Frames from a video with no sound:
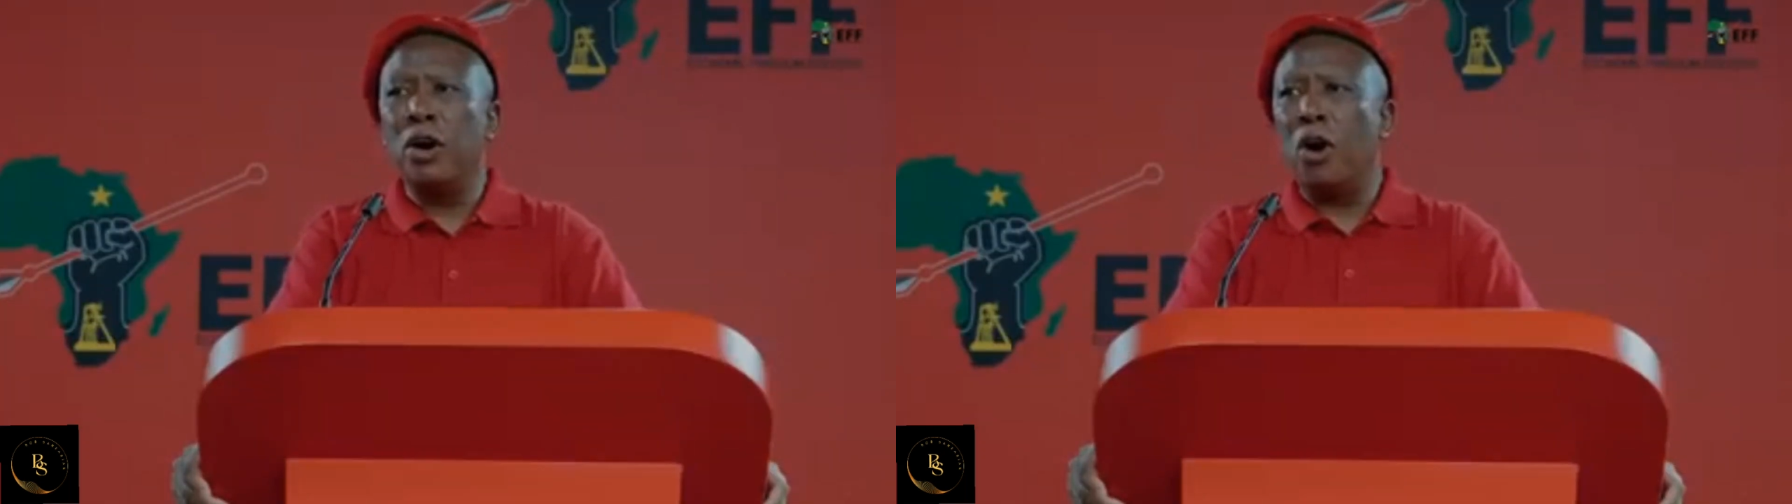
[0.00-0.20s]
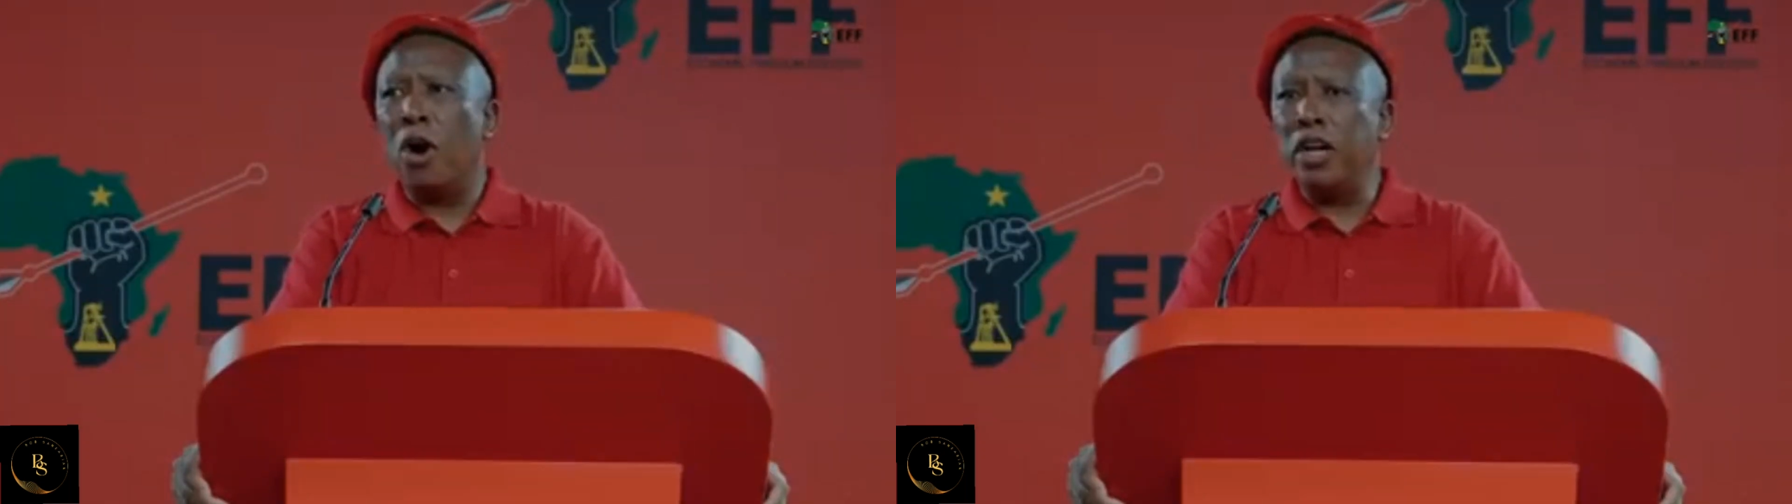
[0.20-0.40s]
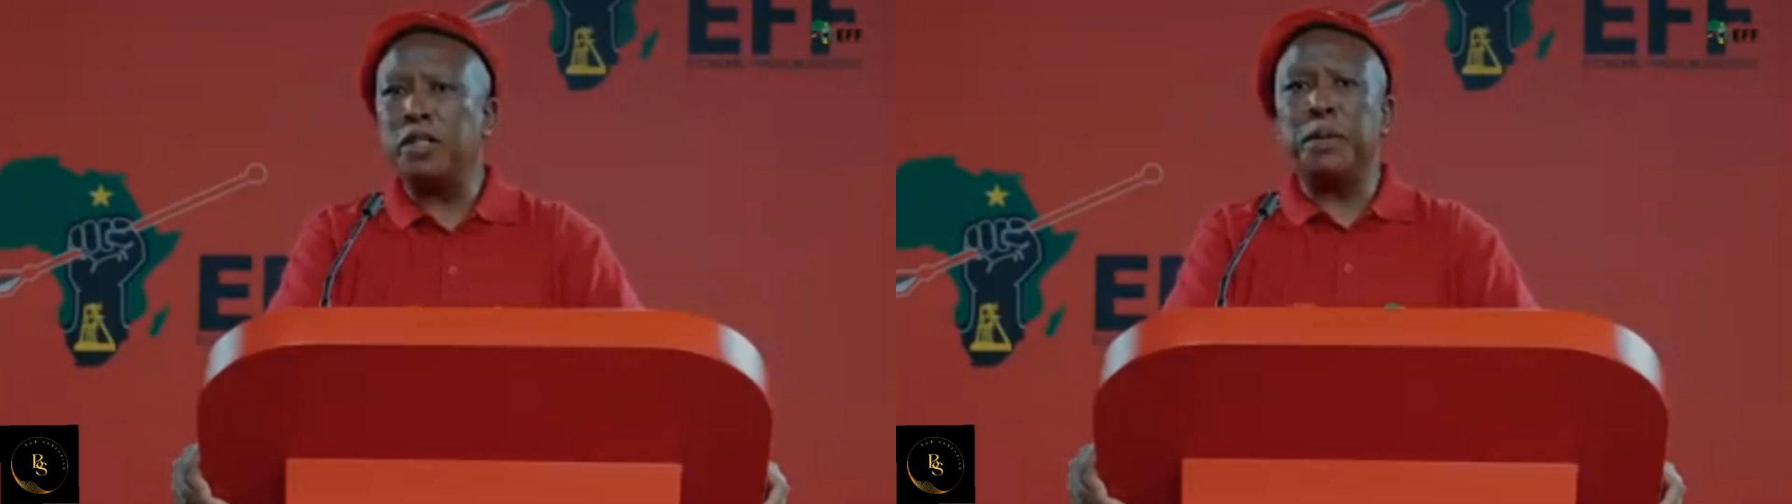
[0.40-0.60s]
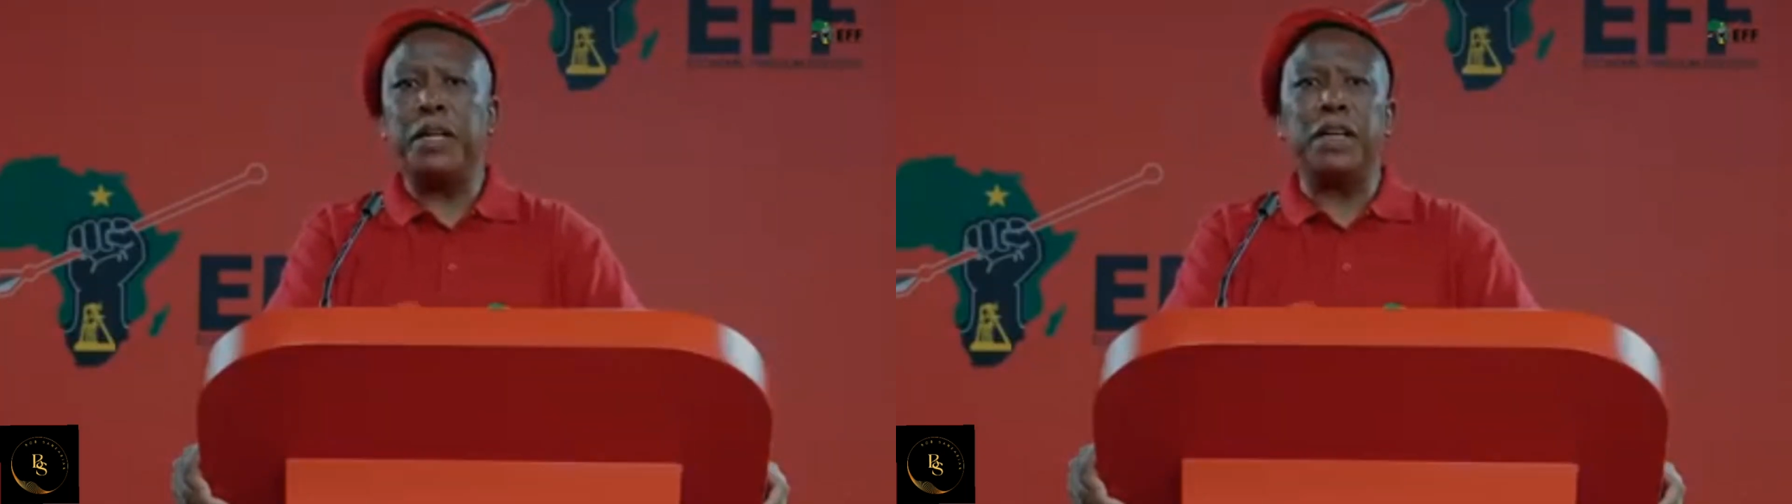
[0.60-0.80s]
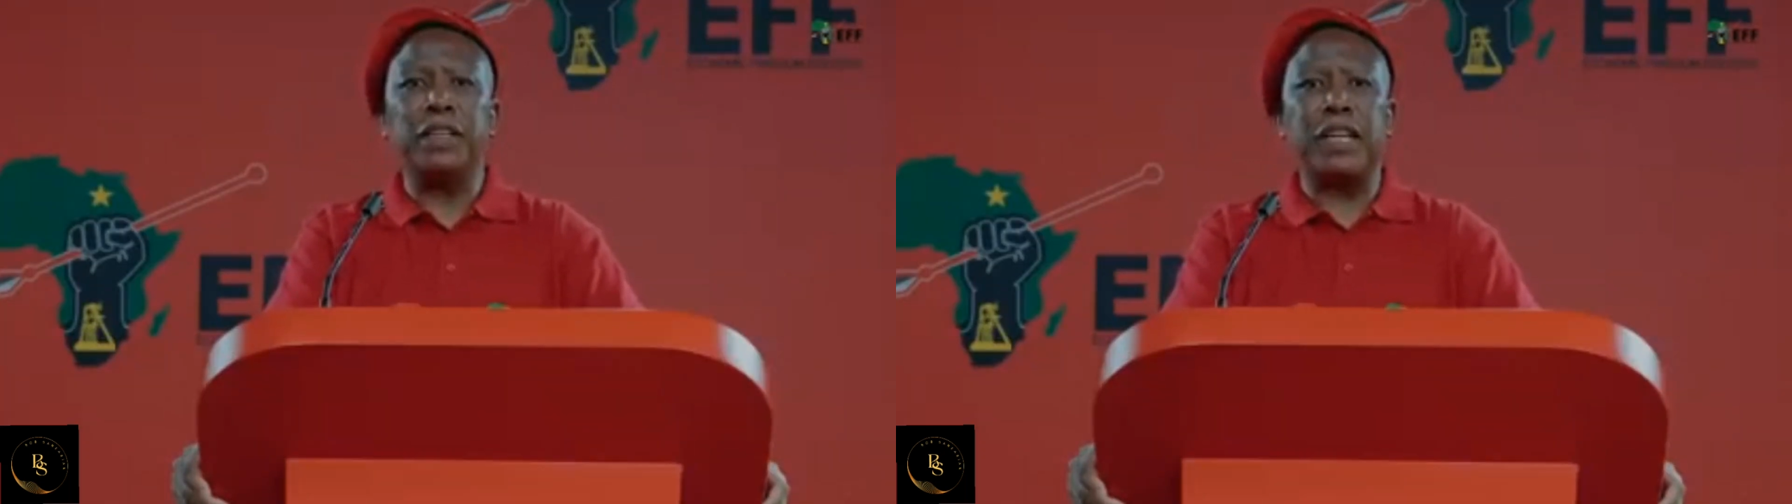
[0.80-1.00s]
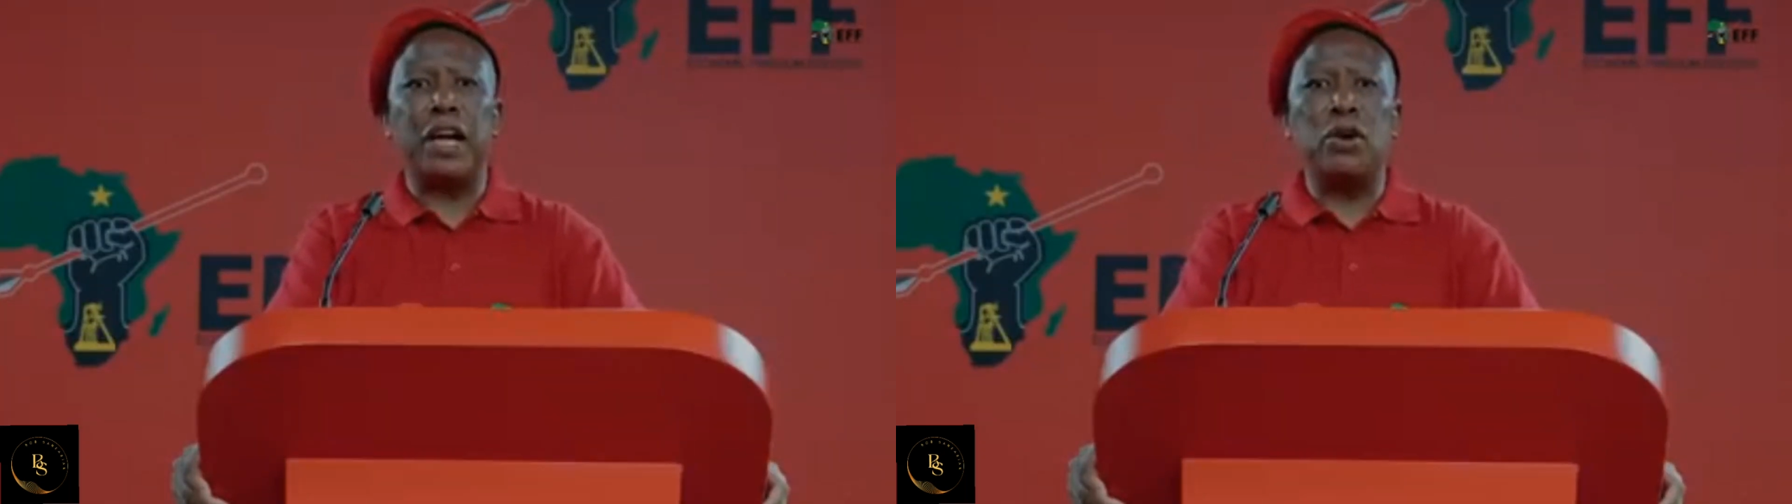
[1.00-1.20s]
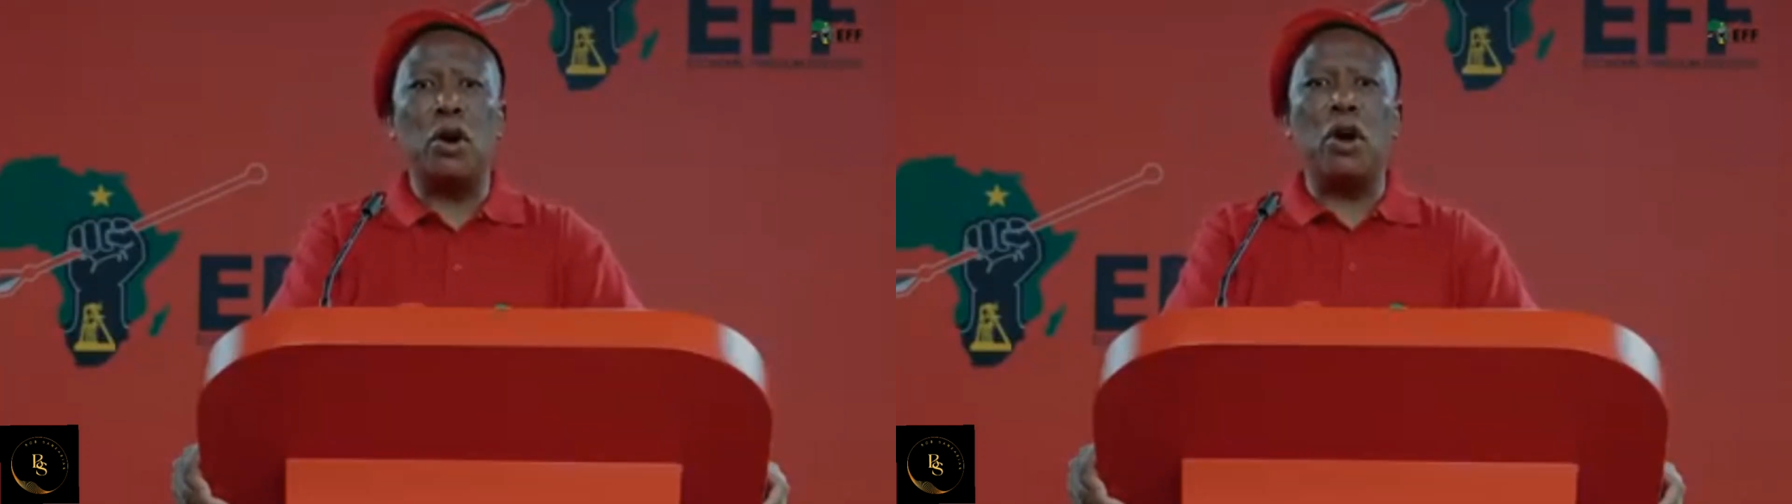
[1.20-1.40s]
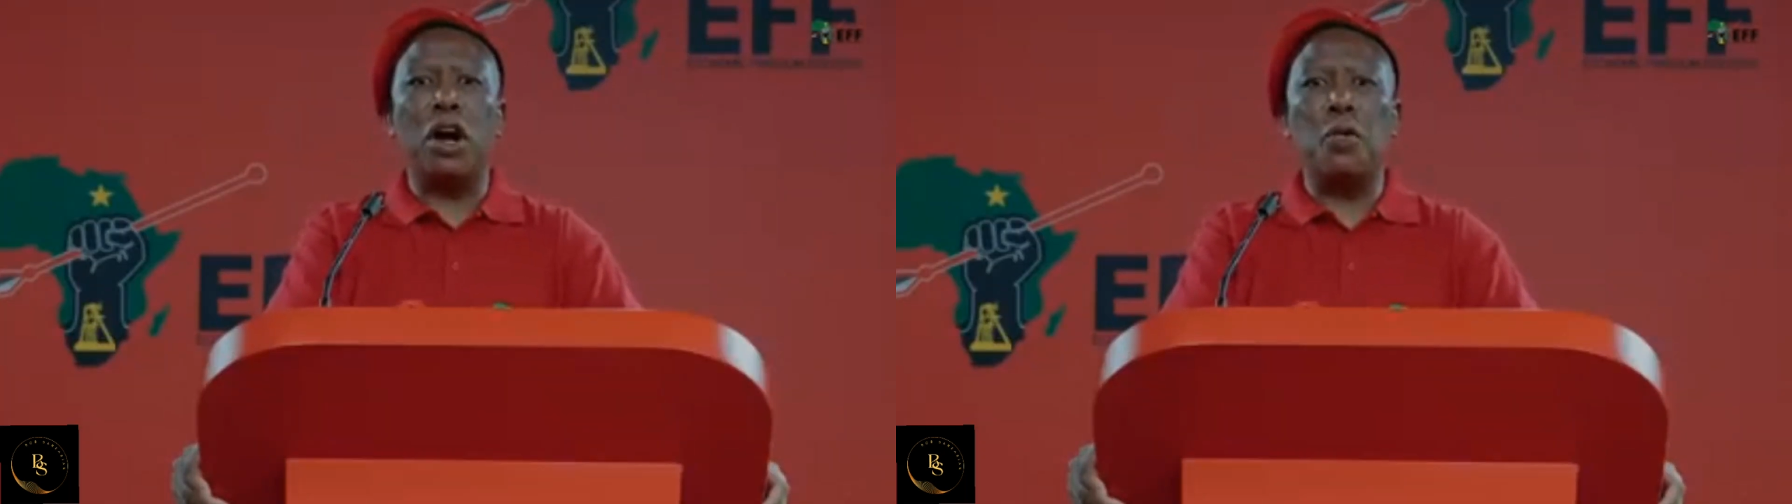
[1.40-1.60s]
hospitals are no
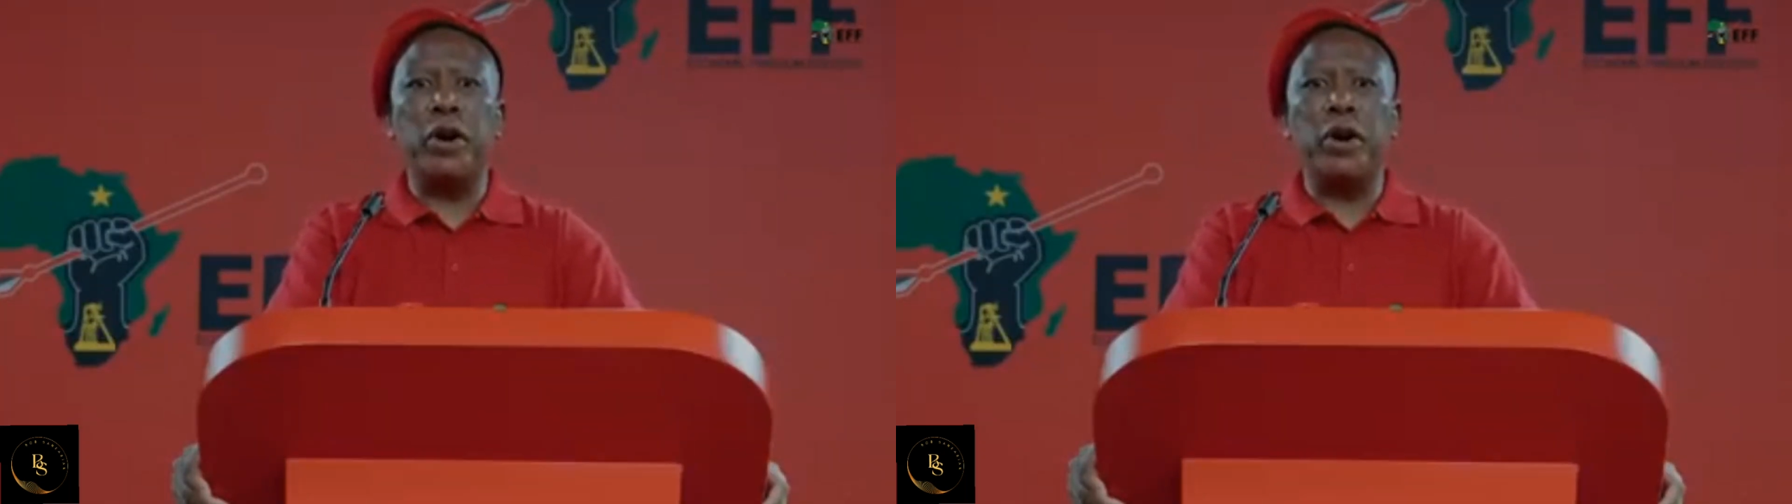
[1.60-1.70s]
longer